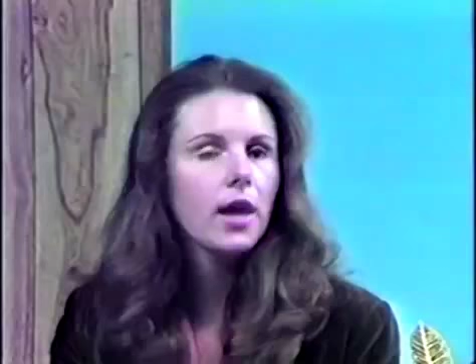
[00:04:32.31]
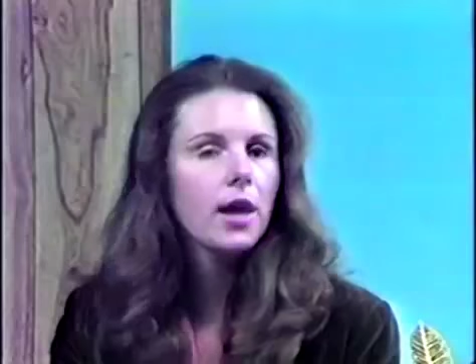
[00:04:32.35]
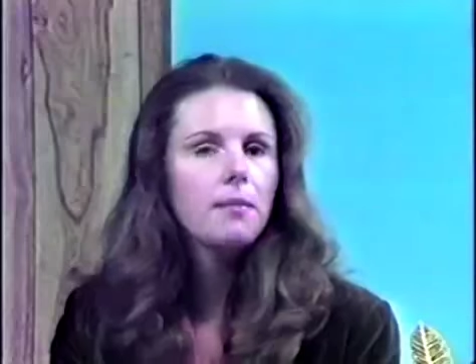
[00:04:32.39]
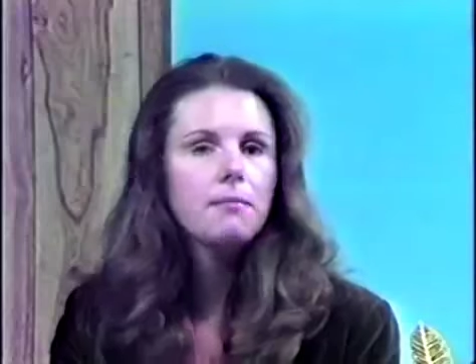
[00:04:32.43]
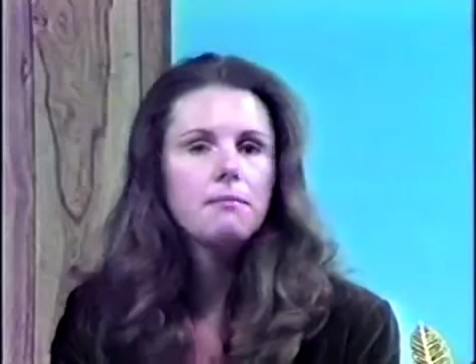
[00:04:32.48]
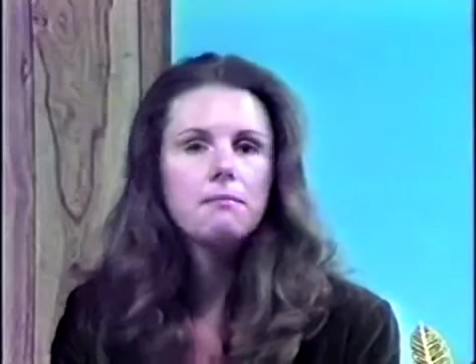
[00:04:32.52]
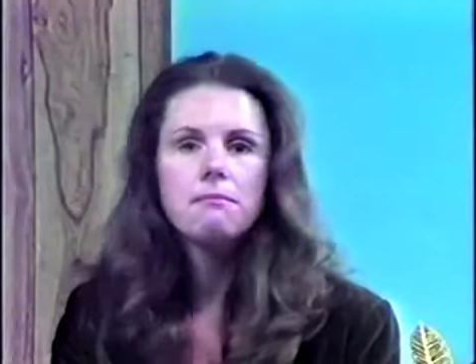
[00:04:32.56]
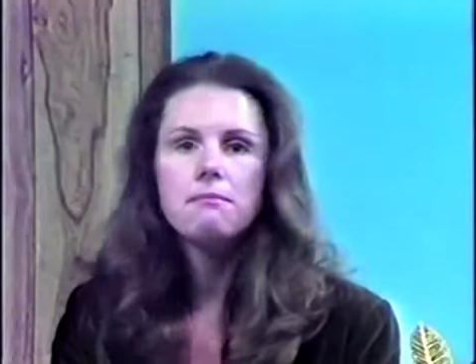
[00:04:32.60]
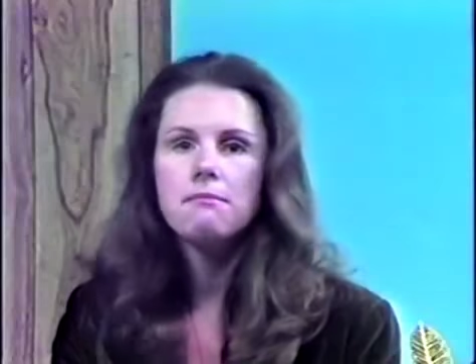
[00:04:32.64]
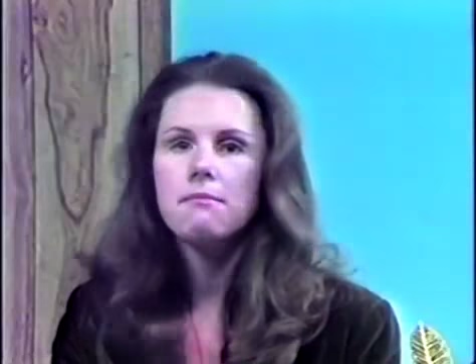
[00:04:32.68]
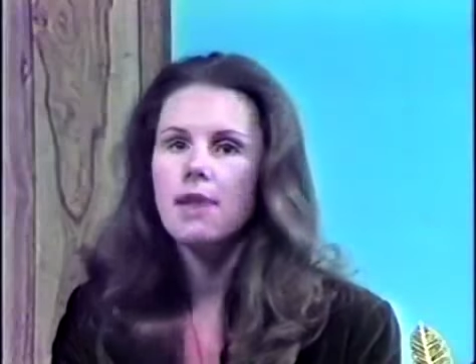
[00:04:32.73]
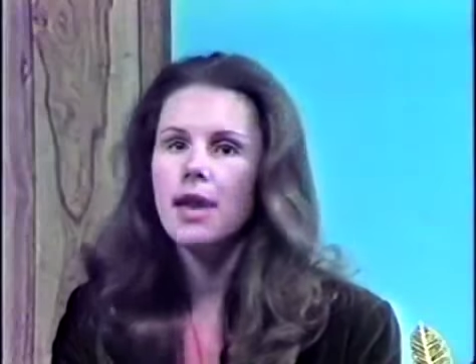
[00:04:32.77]

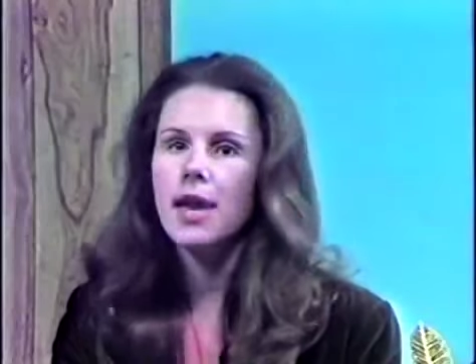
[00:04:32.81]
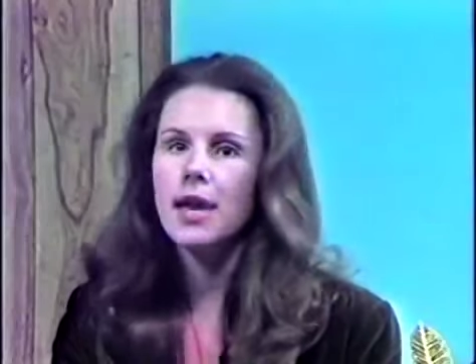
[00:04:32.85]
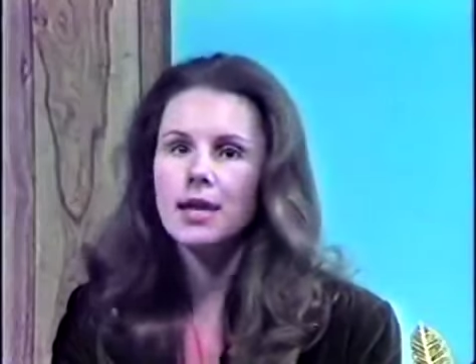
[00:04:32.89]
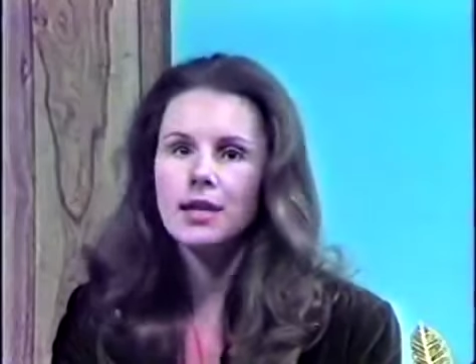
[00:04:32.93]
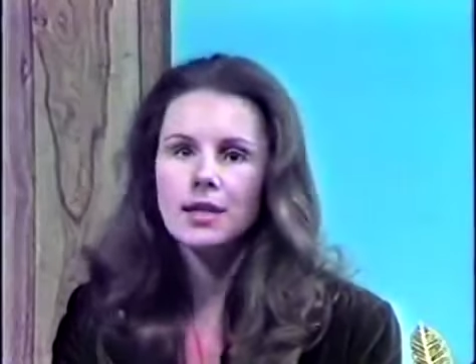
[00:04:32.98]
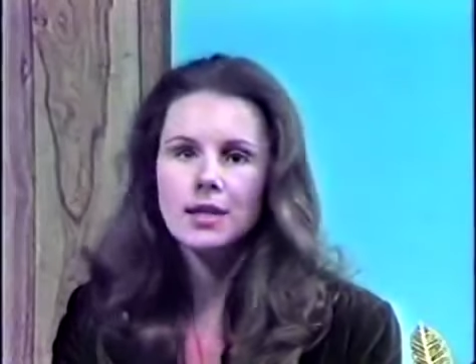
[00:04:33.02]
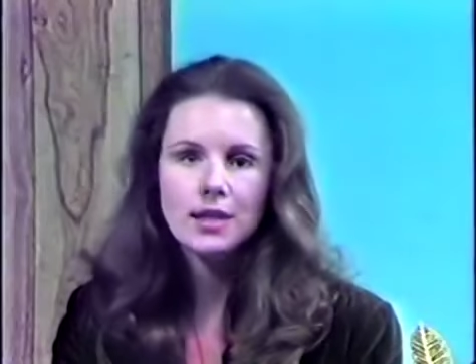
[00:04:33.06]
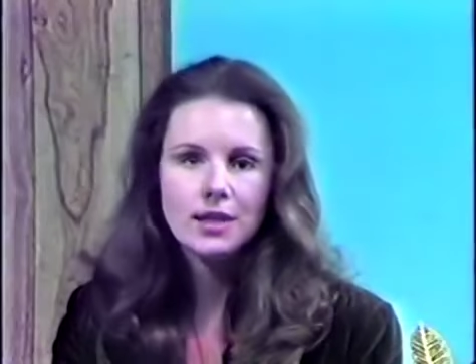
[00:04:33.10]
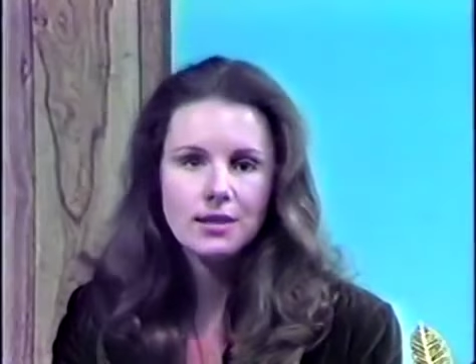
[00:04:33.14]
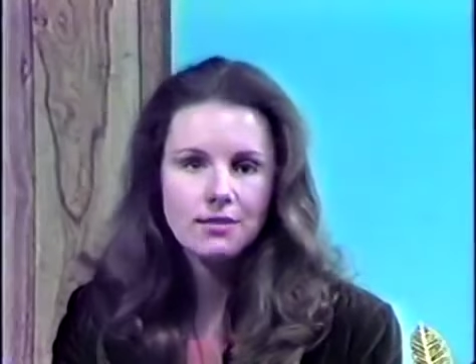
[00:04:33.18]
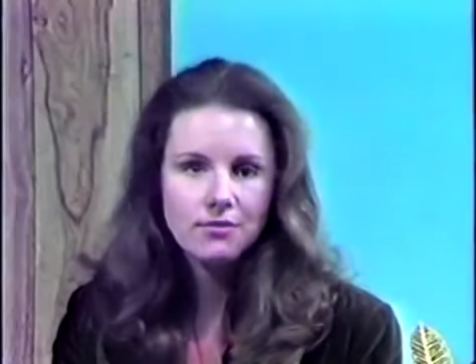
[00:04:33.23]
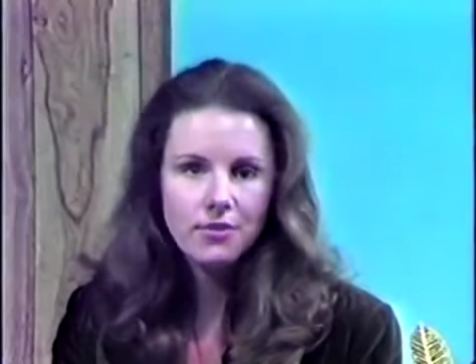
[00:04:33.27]

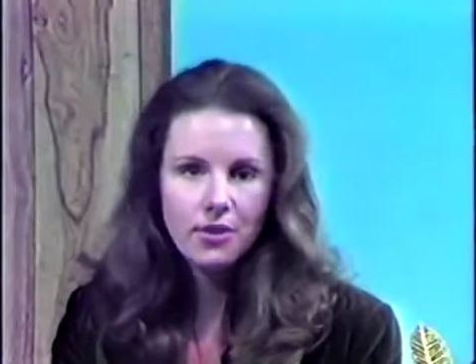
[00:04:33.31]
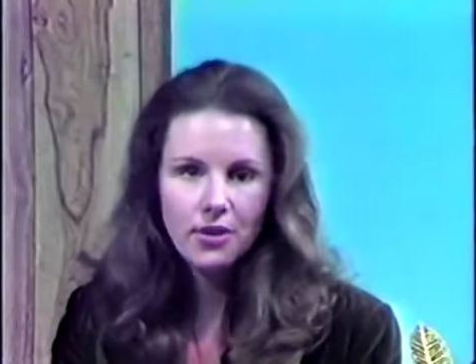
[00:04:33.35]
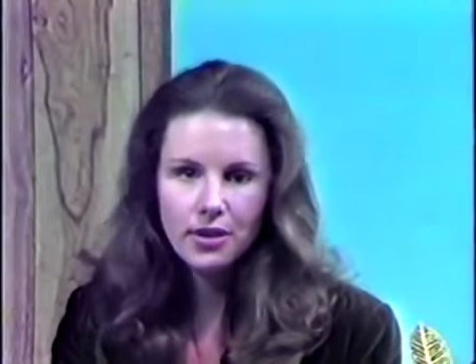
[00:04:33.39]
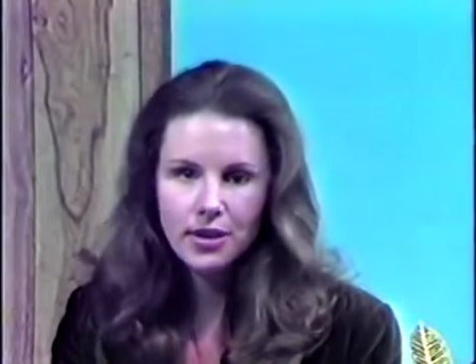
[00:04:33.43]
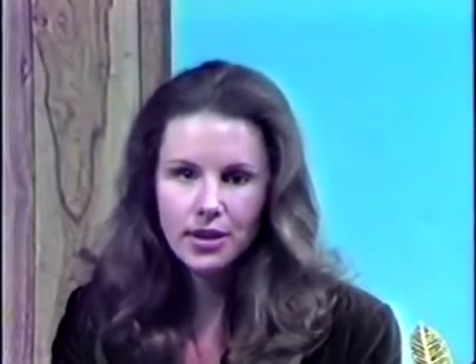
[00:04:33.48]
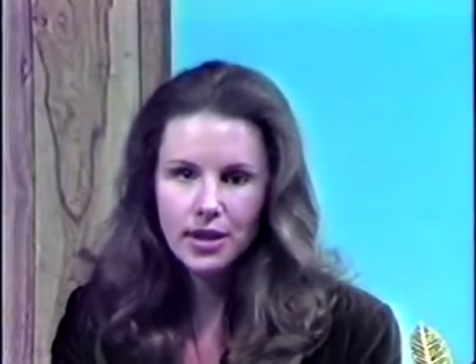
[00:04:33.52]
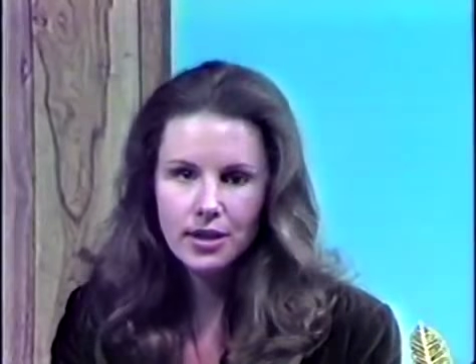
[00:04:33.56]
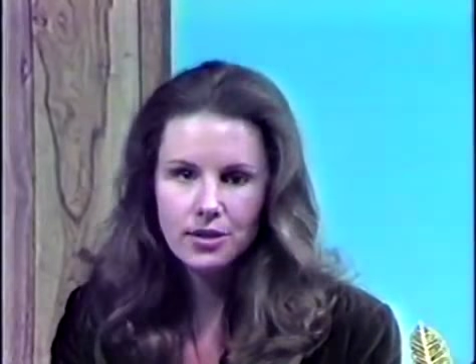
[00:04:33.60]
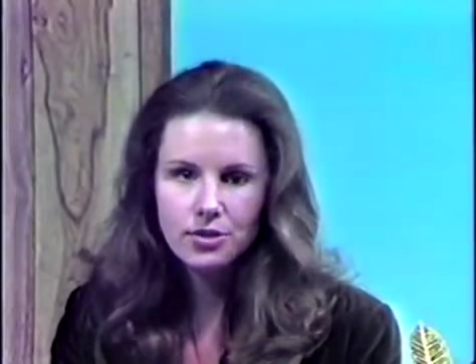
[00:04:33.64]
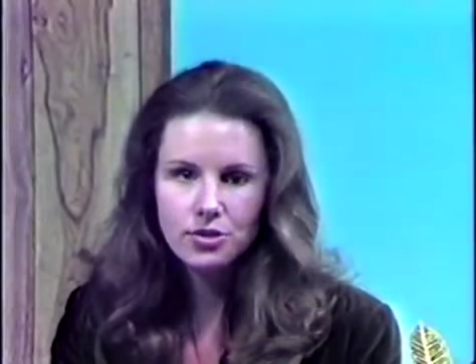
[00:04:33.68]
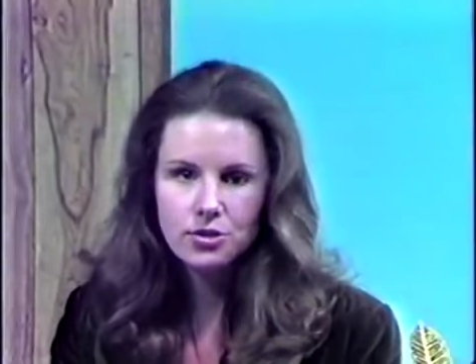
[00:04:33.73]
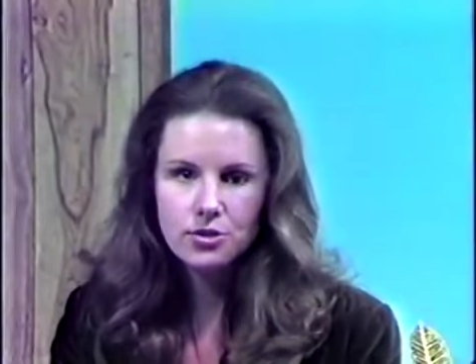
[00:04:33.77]
many
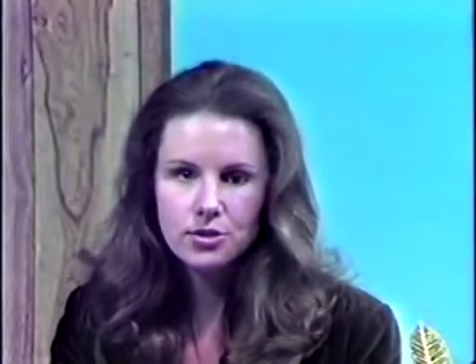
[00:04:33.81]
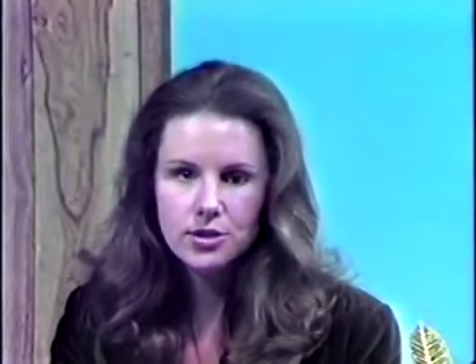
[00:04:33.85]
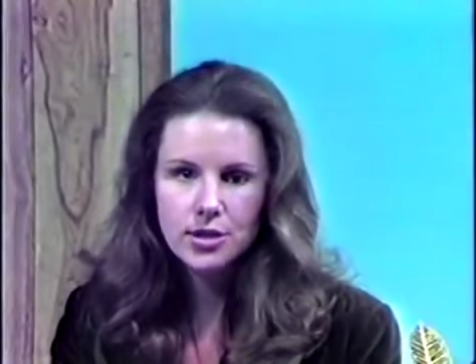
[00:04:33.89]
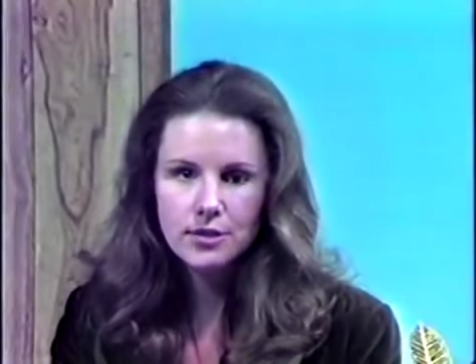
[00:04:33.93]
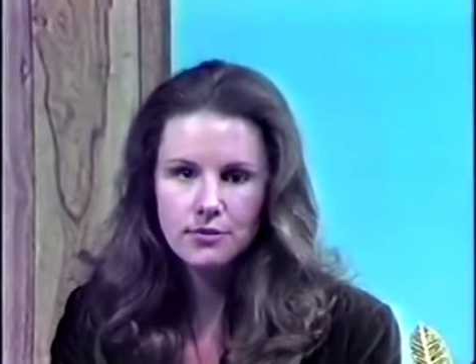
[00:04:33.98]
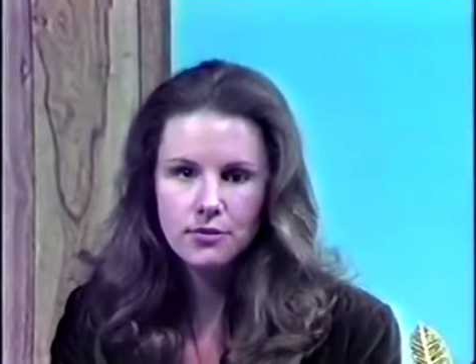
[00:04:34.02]
variations